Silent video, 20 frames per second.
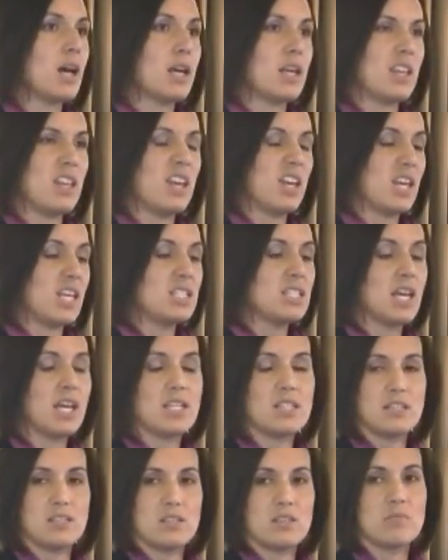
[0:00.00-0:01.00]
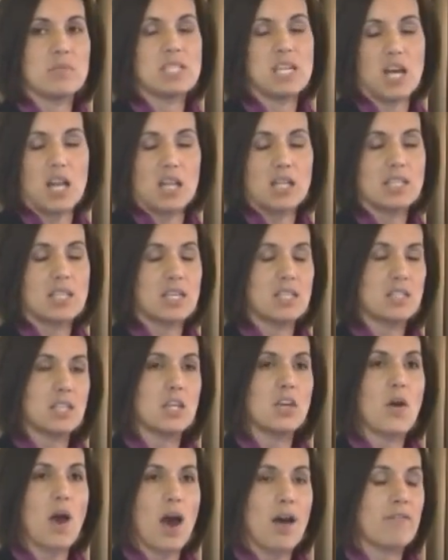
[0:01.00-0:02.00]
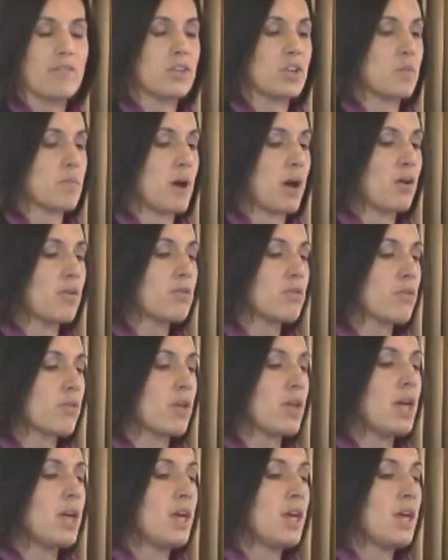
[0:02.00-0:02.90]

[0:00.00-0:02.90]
icky taste or metallic taste that you have in your mouth.